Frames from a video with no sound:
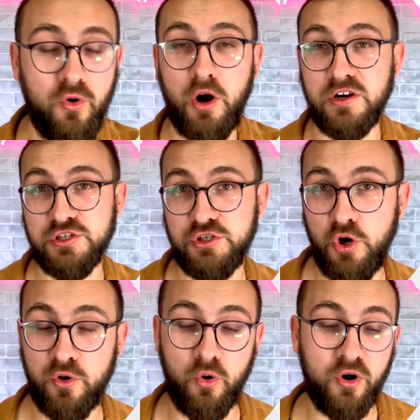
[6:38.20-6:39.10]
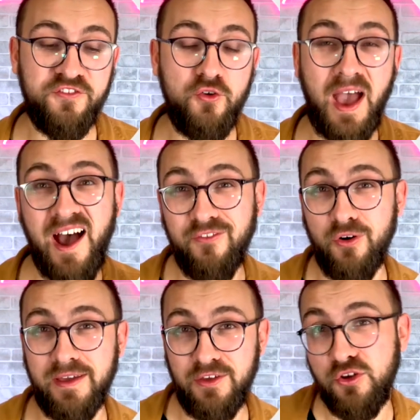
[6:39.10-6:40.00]
are a sewer or if you have
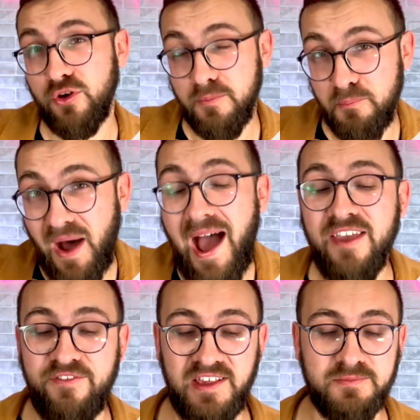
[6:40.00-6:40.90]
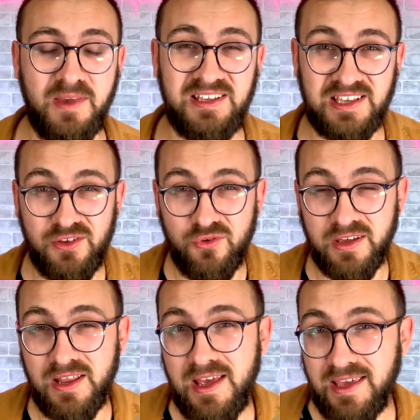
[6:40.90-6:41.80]
you can buy face masks and you can
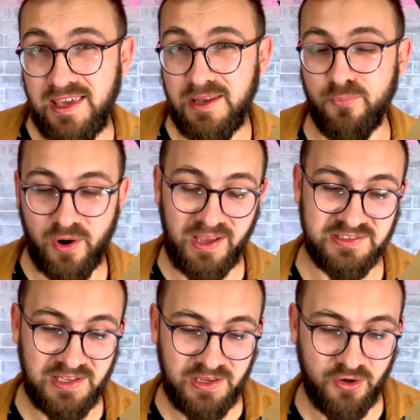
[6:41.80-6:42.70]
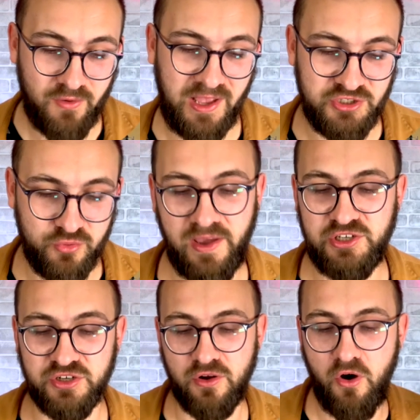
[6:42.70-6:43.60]
heat press
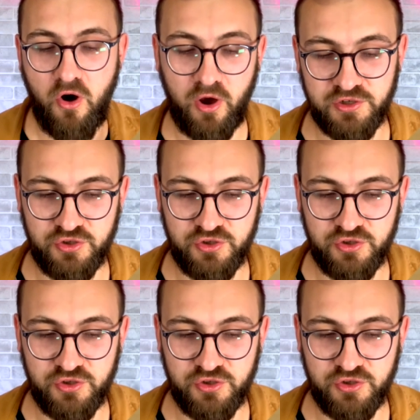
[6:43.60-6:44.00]
graduation onto